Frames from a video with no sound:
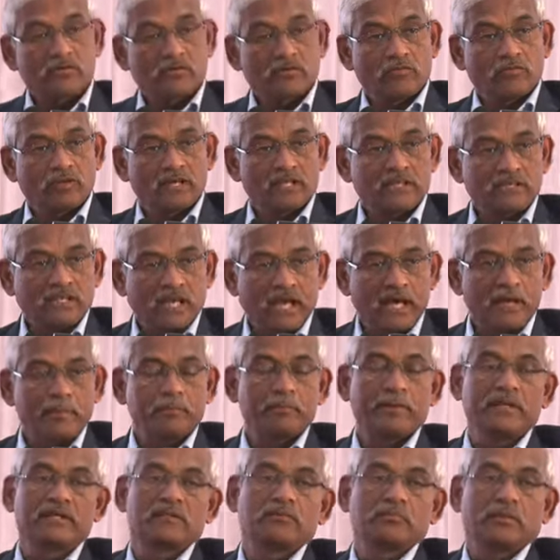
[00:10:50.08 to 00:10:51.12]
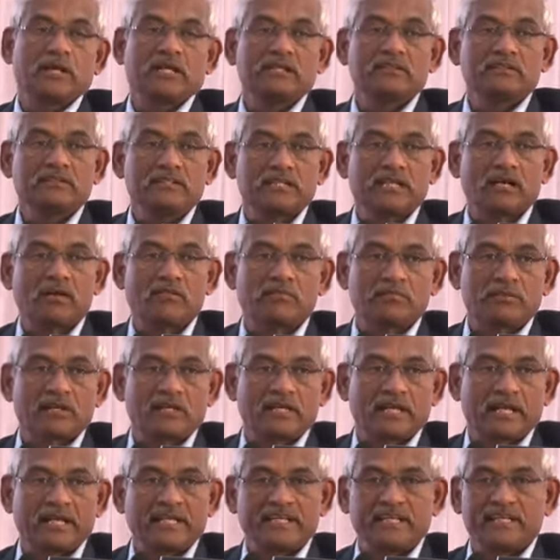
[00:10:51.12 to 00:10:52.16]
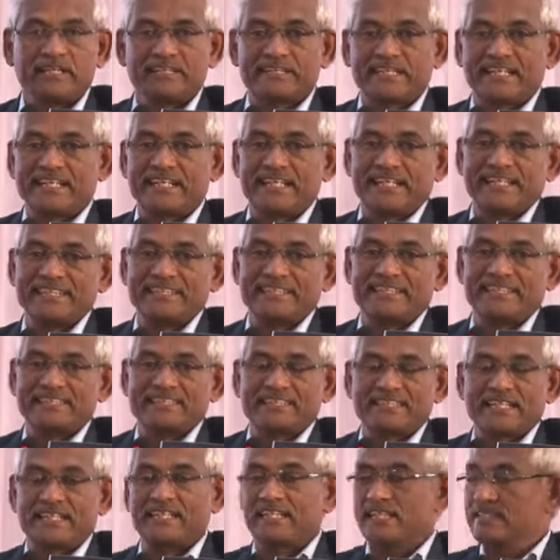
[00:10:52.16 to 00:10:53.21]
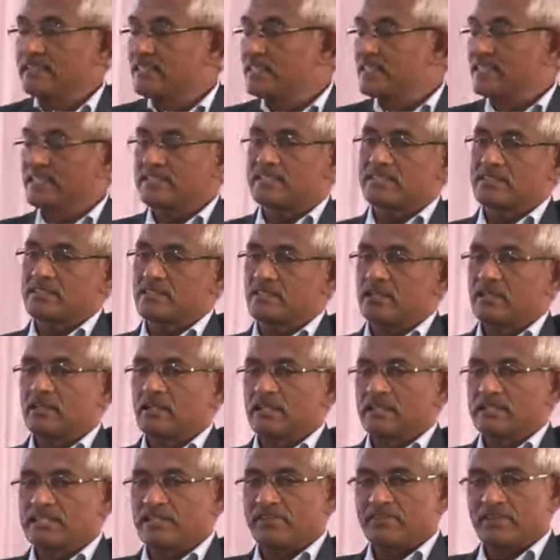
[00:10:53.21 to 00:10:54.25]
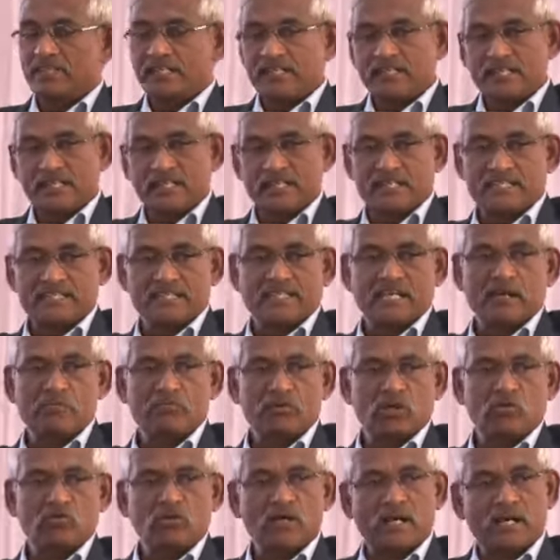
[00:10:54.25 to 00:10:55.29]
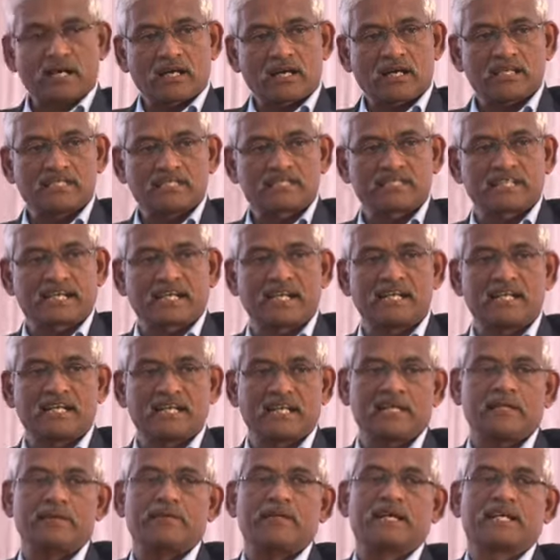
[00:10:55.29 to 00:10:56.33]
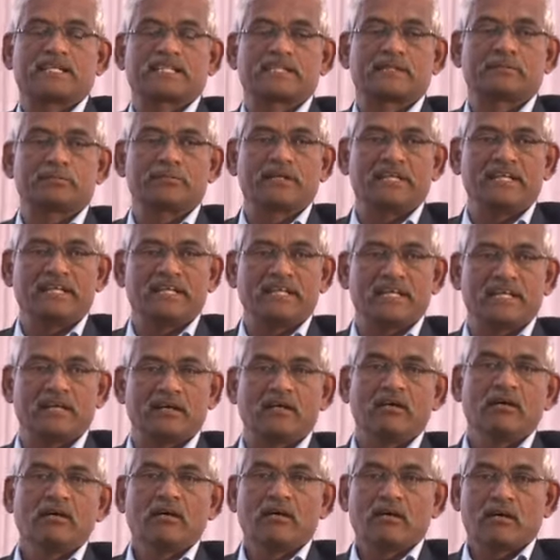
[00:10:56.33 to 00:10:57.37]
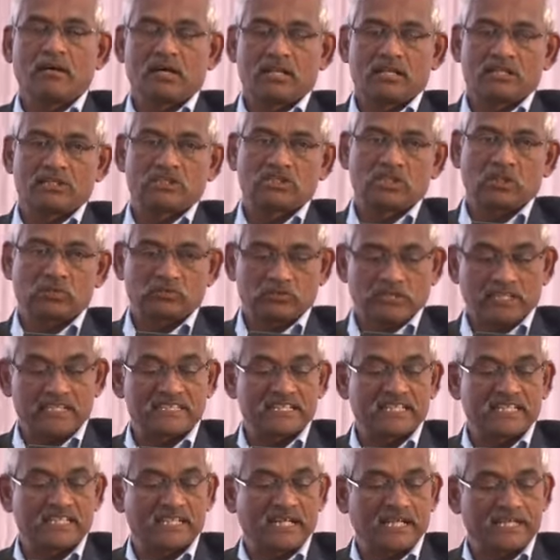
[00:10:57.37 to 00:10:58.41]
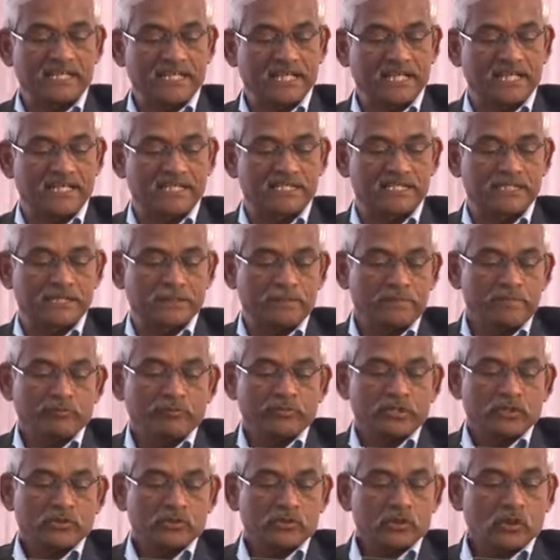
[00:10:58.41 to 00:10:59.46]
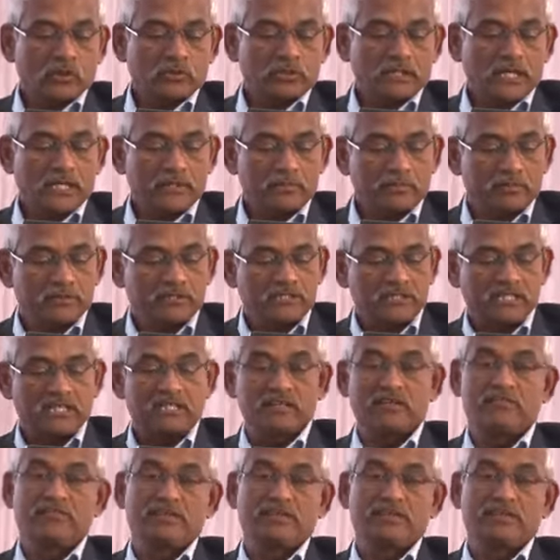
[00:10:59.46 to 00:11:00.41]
what happened, after 1930s, the disease severity has come down across the country except India or South Asian countries. So that but still